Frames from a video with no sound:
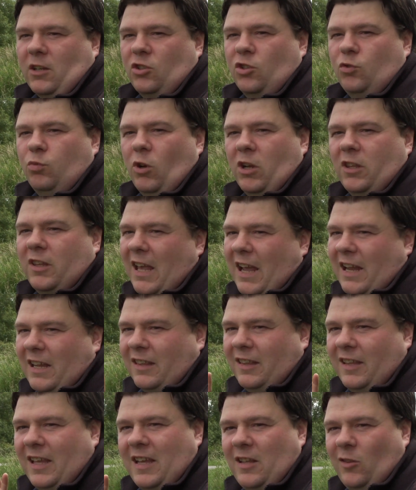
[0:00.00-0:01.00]
I just want to take a
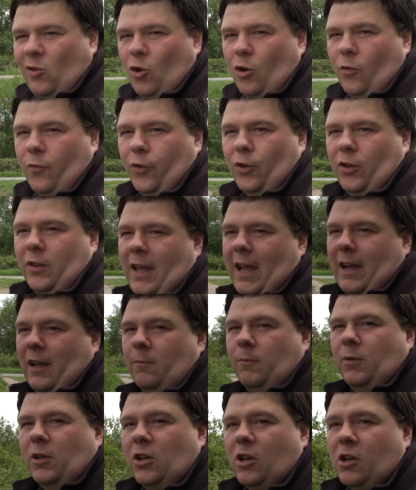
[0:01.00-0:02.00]
detour for a
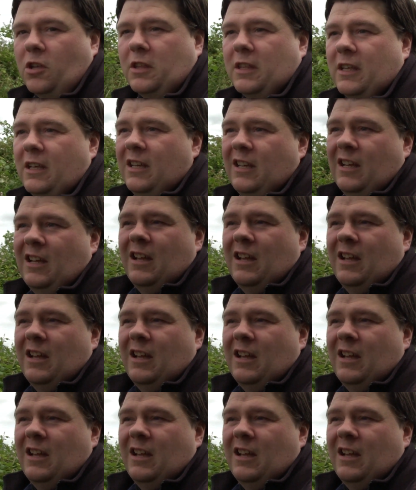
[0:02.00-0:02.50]
second because